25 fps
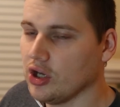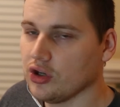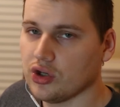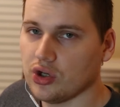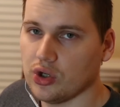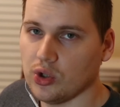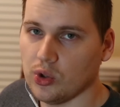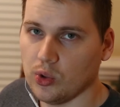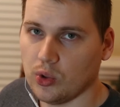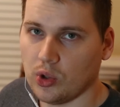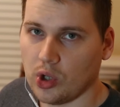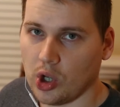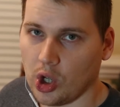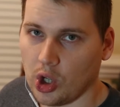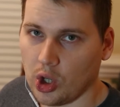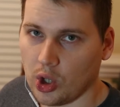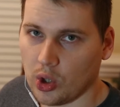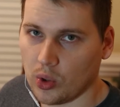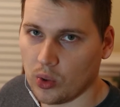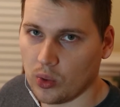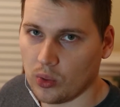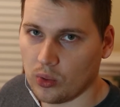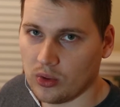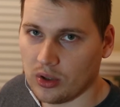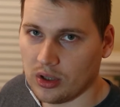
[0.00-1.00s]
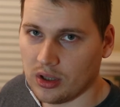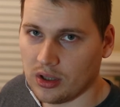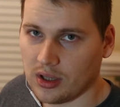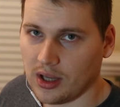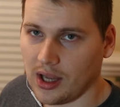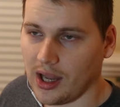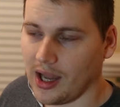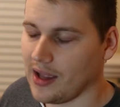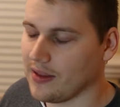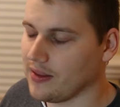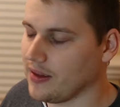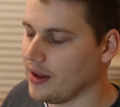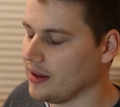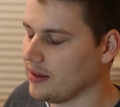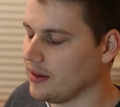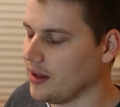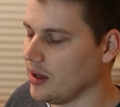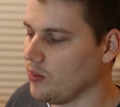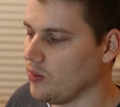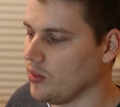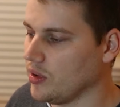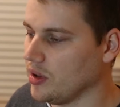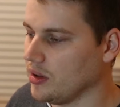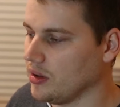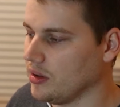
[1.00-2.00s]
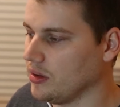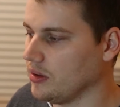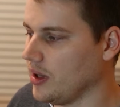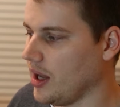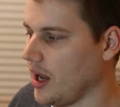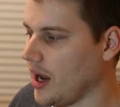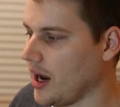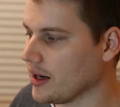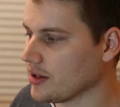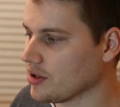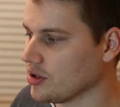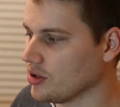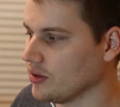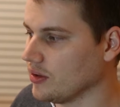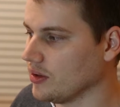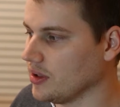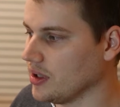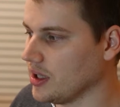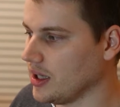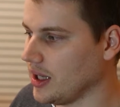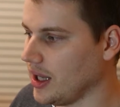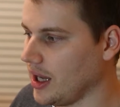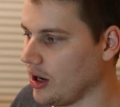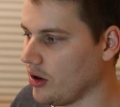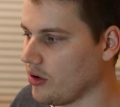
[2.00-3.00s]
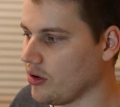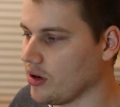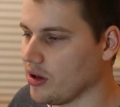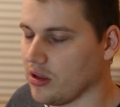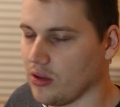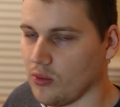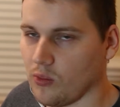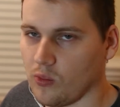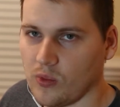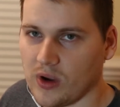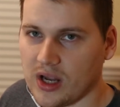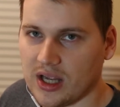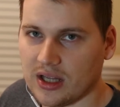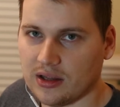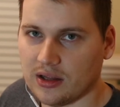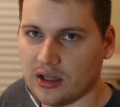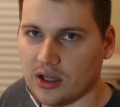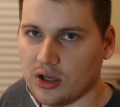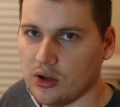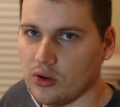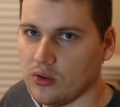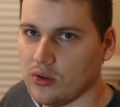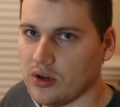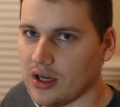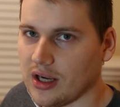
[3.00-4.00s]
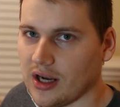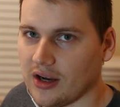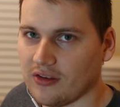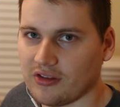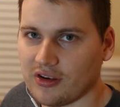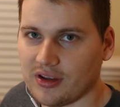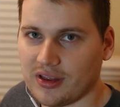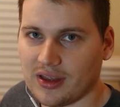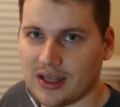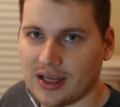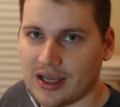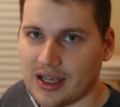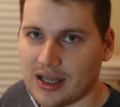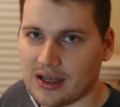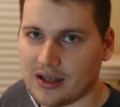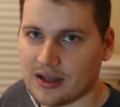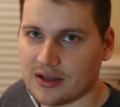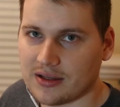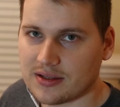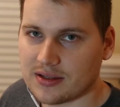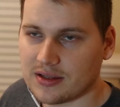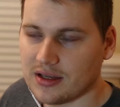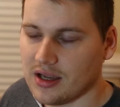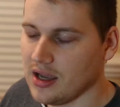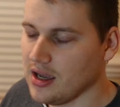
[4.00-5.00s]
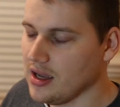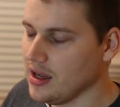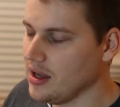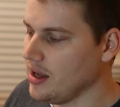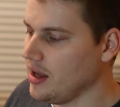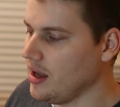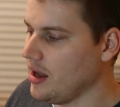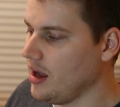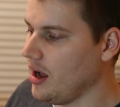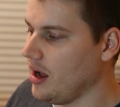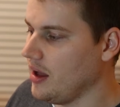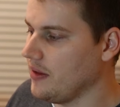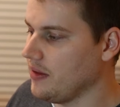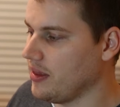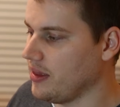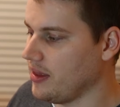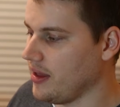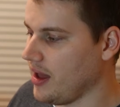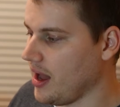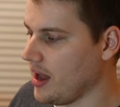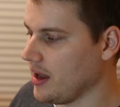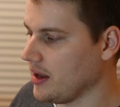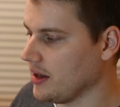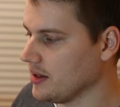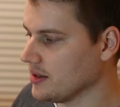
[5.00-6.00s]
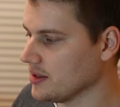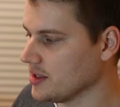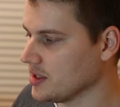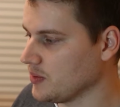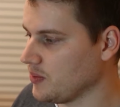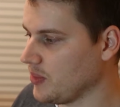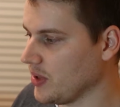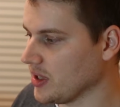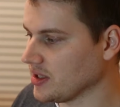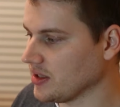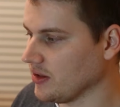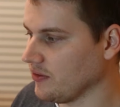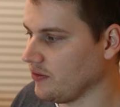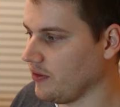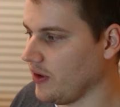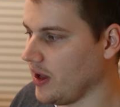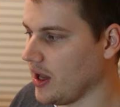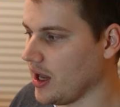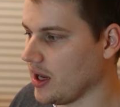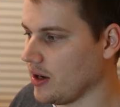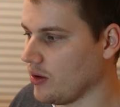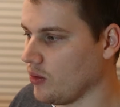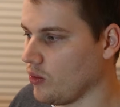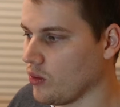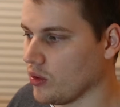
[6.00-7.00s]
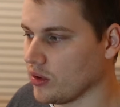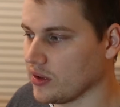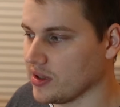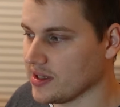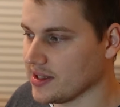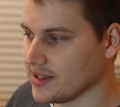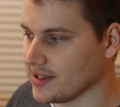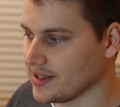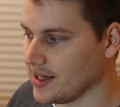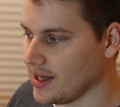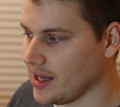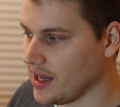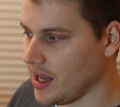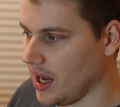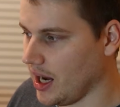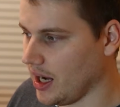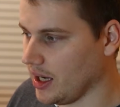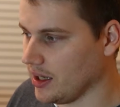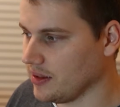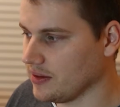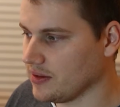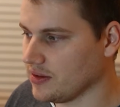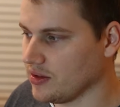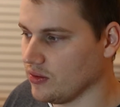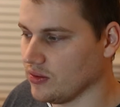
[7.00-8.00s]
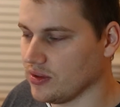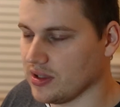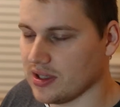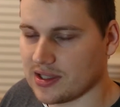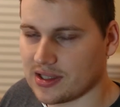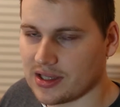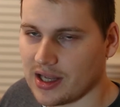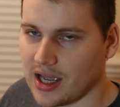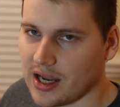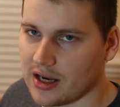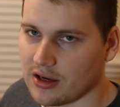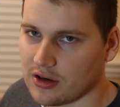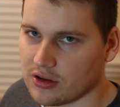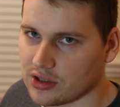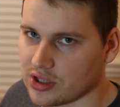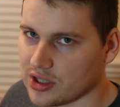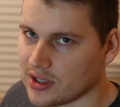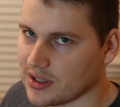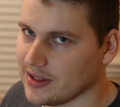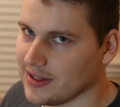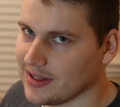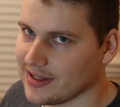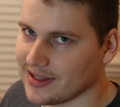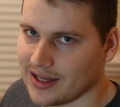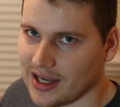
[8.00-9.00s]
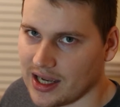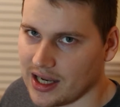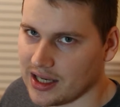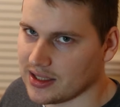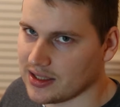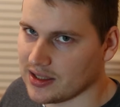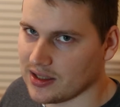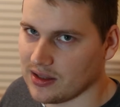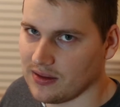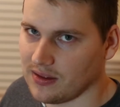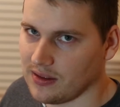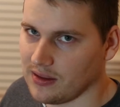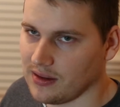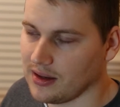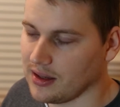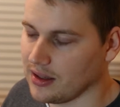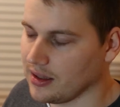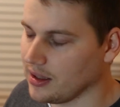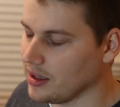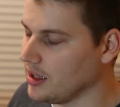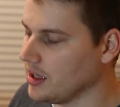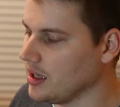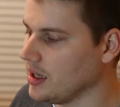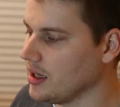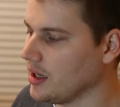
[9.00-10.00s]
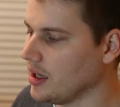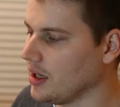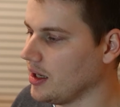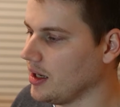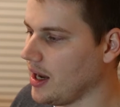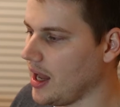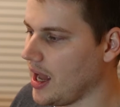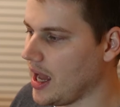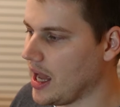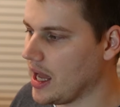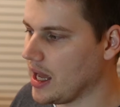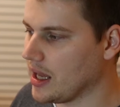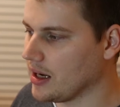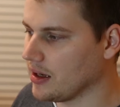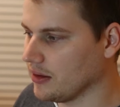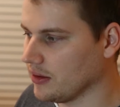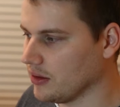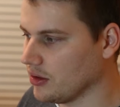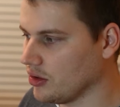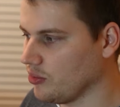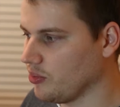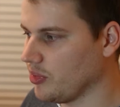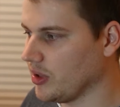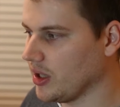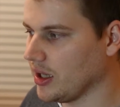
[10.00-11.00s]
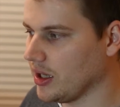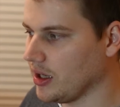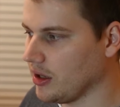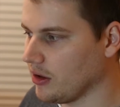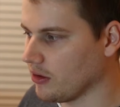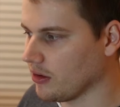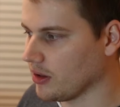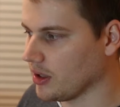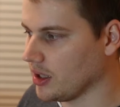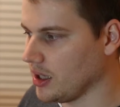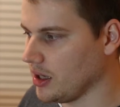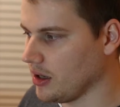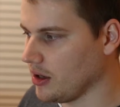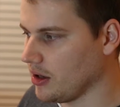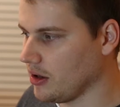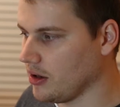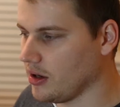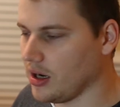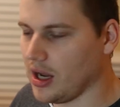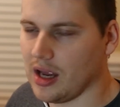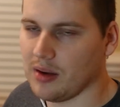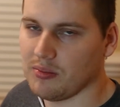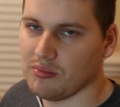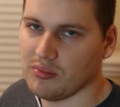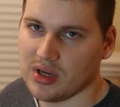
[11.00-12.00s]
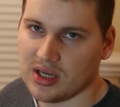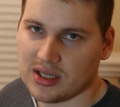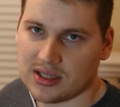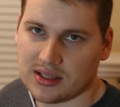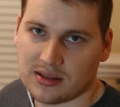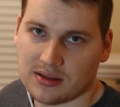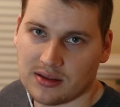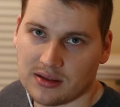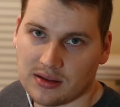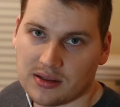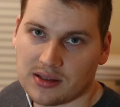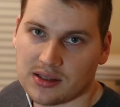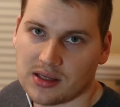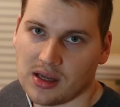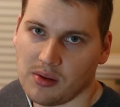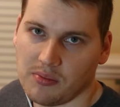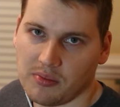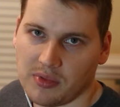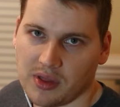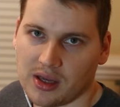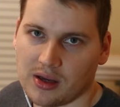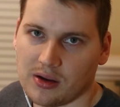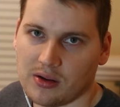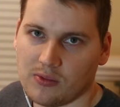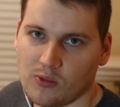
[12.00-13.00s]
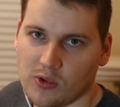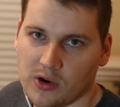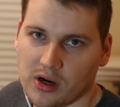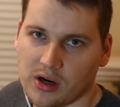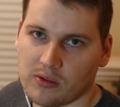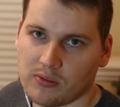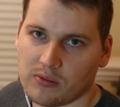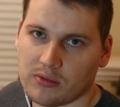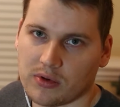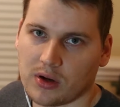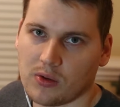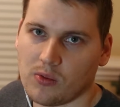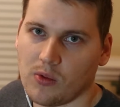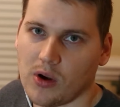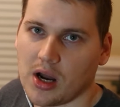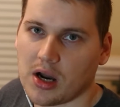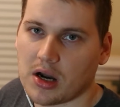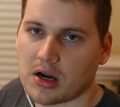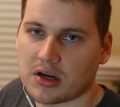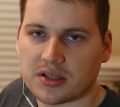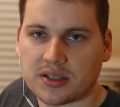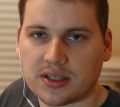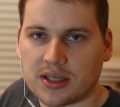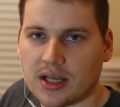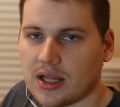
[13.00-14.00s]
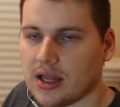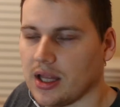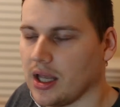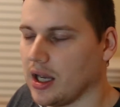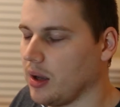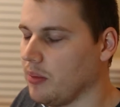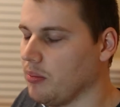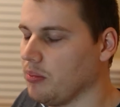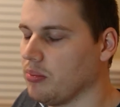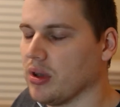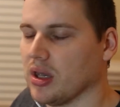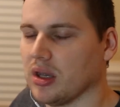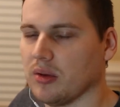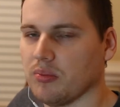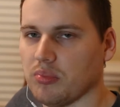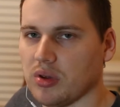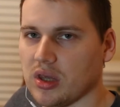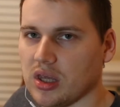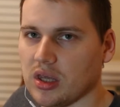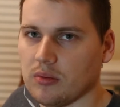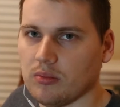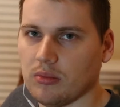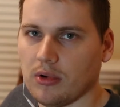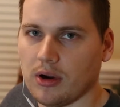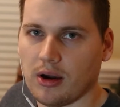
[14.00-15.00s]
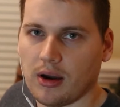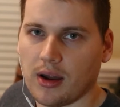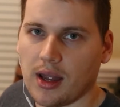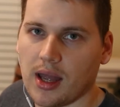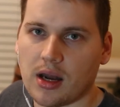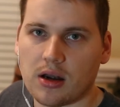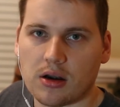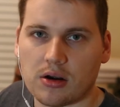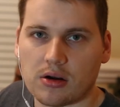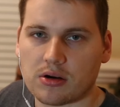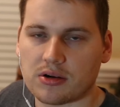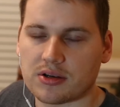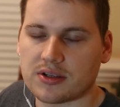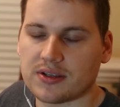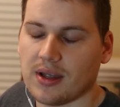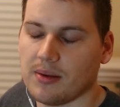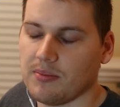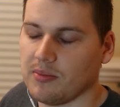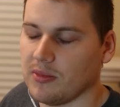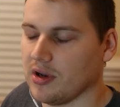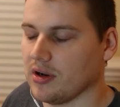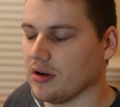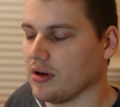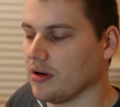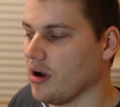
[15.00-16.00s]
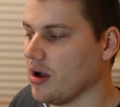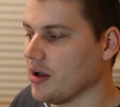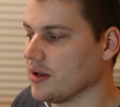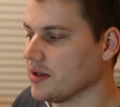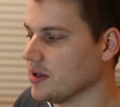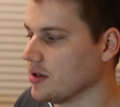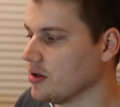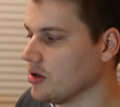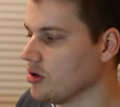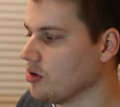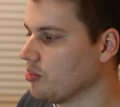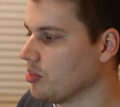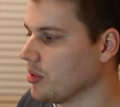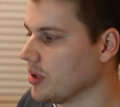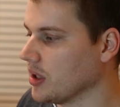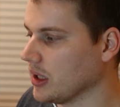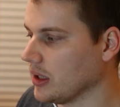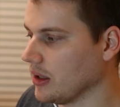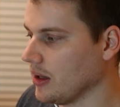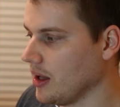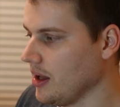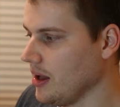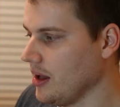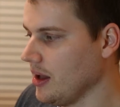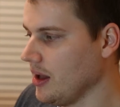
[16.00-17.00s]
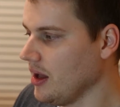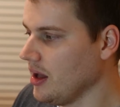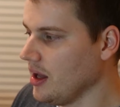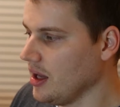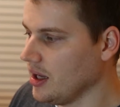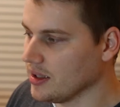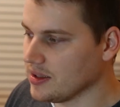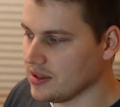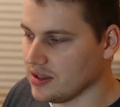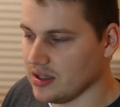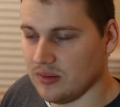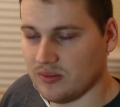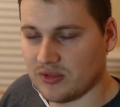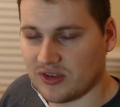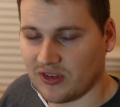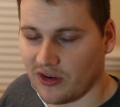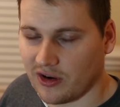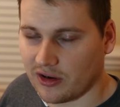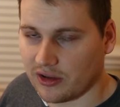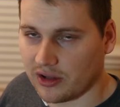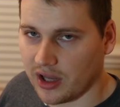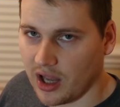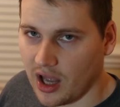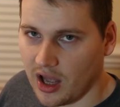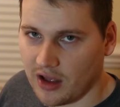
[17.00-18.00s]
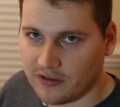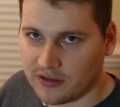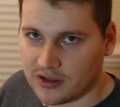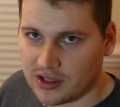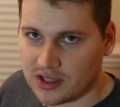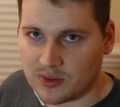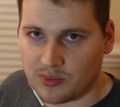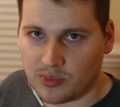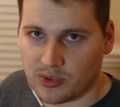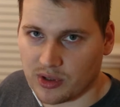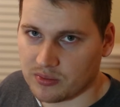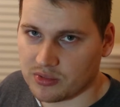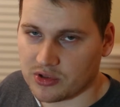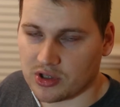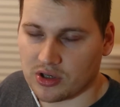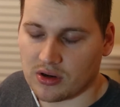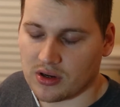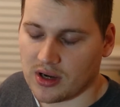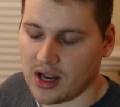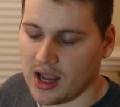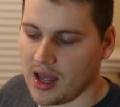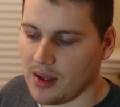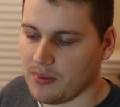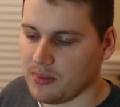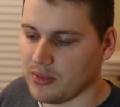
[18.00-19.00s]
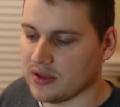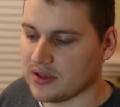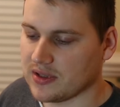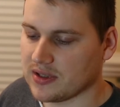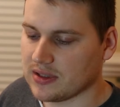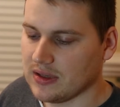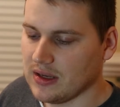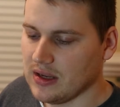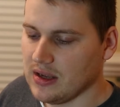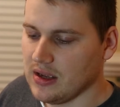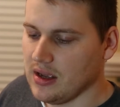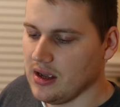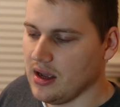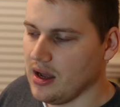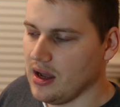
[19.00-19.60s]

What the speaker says: to code and that they will actually carry the weight load and everything else that is specified or designed. So a designer just designs the thing. He can add a little bit here and there and miss something where it requires, say, like a big beam or a header or something across an opening. It seems fairly obvious, but I'm sure it happens.